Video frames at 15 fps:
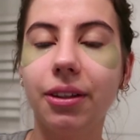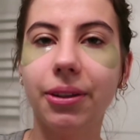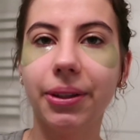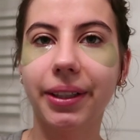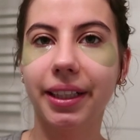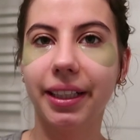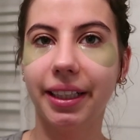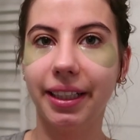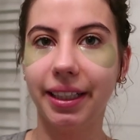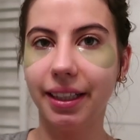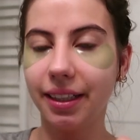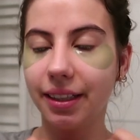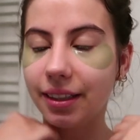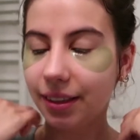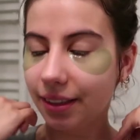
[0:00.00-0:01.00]
Okay,
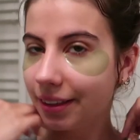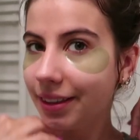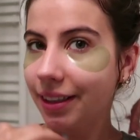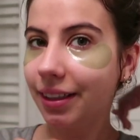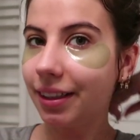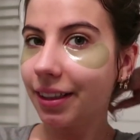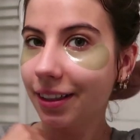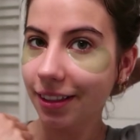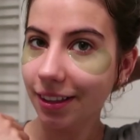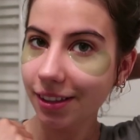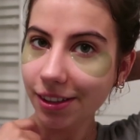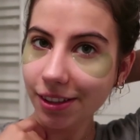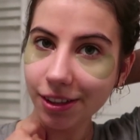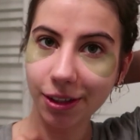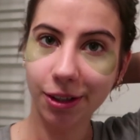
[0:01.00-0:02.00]

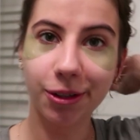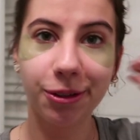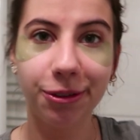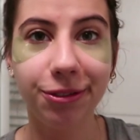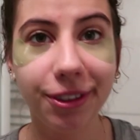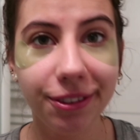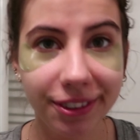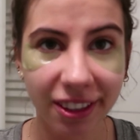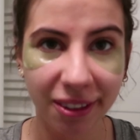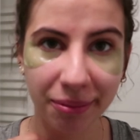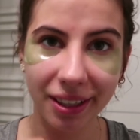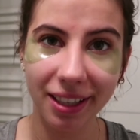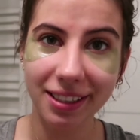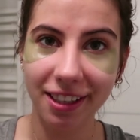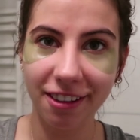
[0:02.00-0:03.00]
so 15
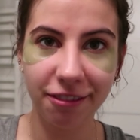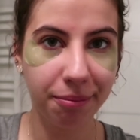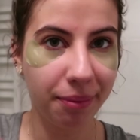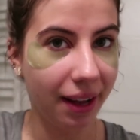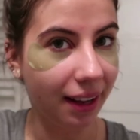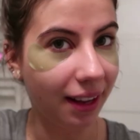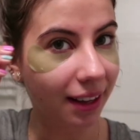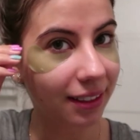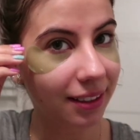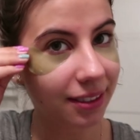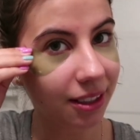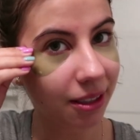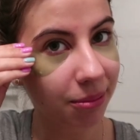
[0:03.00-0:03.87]
minutes have passed.